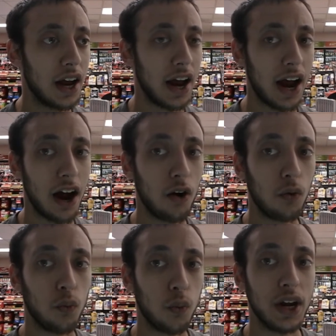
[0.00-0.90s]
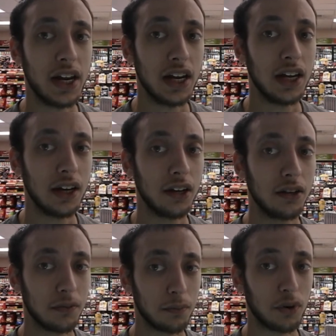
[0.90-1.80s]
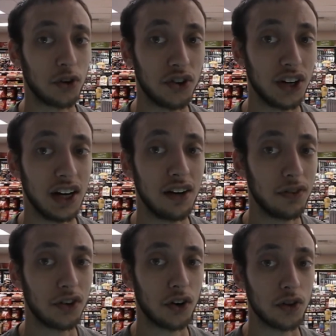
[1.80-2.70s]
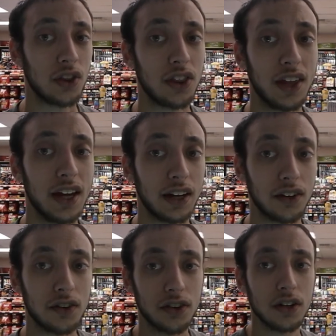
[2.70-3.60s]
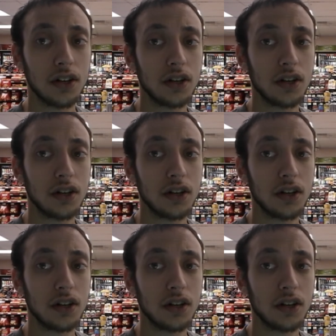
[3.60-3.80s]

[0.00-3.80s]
how we perceive certain things.